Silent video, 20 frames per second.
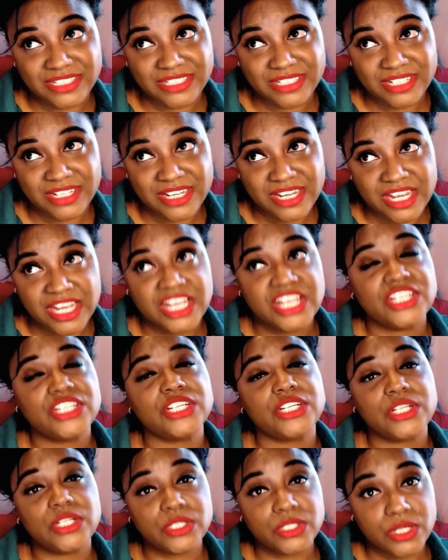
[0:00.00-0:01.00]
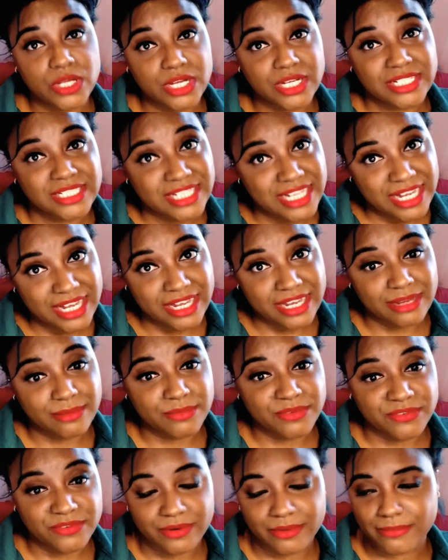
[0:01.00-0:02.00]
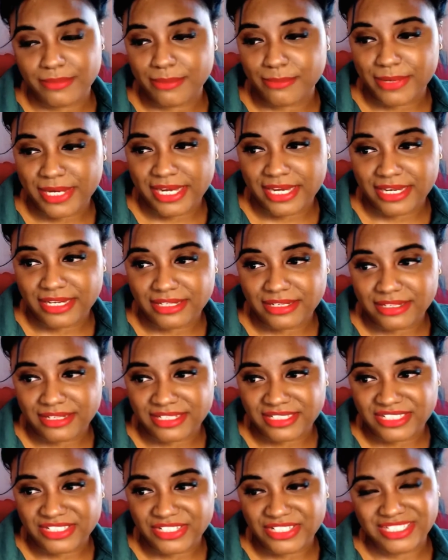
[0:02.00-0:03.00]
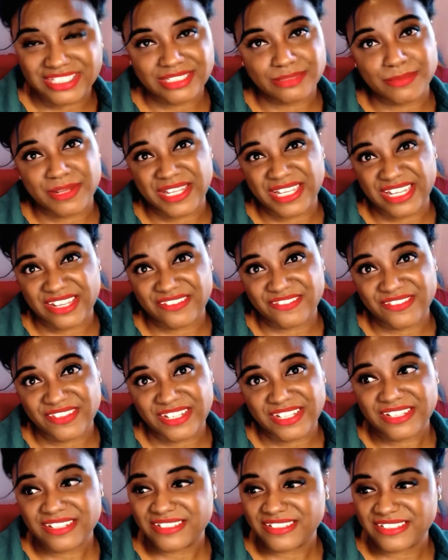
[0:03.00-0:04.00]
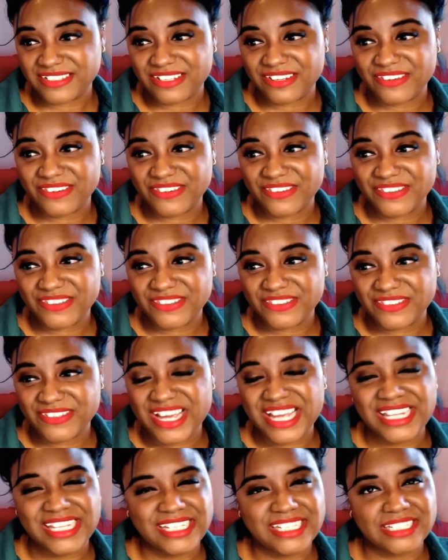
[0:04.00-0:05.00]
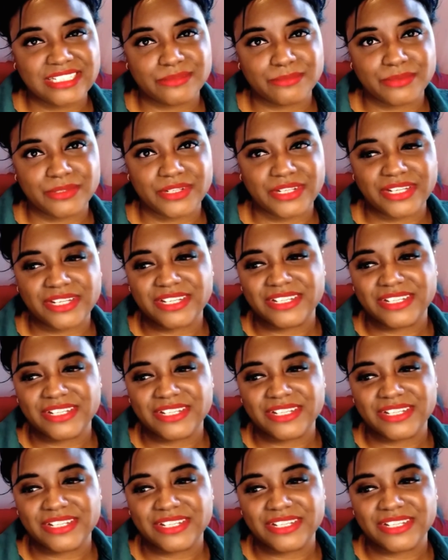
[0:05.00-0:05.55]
It took a long time before it went bad and started smelling iffy. So I think that's pretty good.